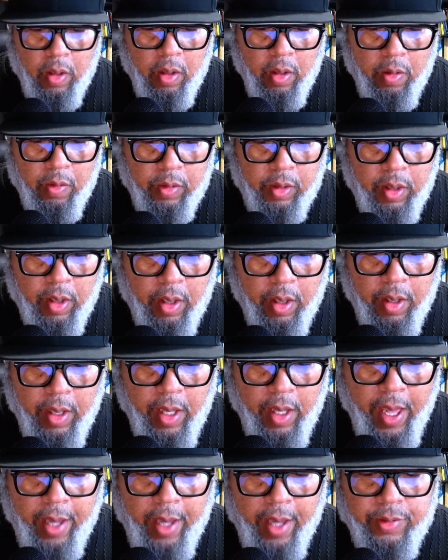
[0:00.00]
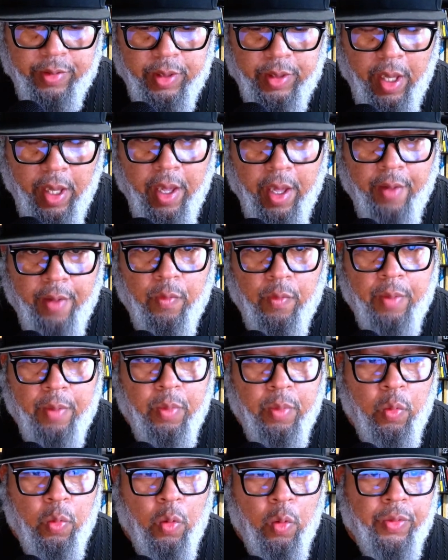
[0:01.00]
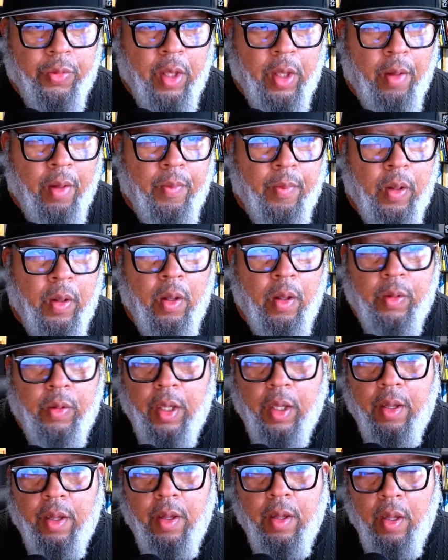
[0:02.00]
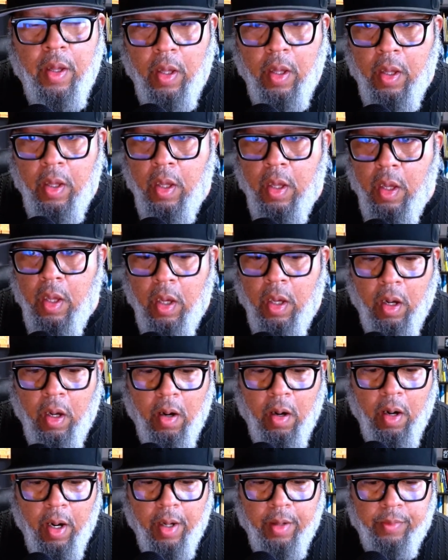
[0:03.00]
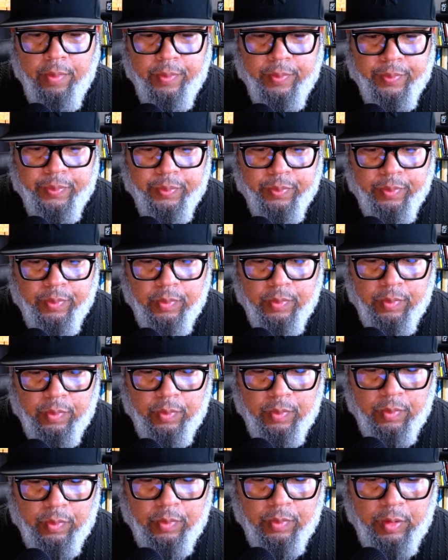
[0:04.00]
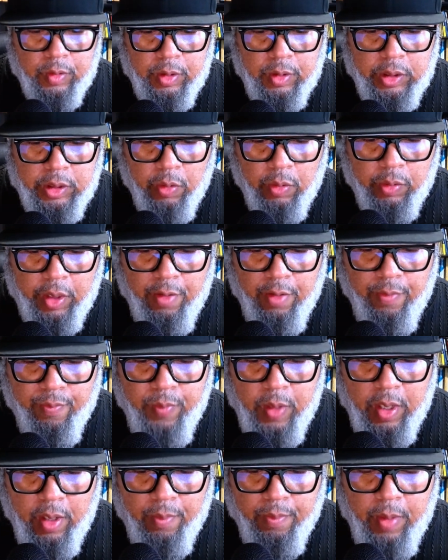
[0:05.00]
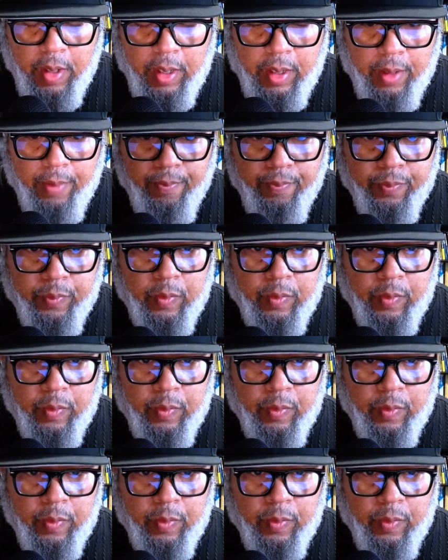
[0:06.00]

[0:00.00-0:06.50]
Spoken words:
Okay, actually I have one pulled up. Okay, all right. So give me a minute.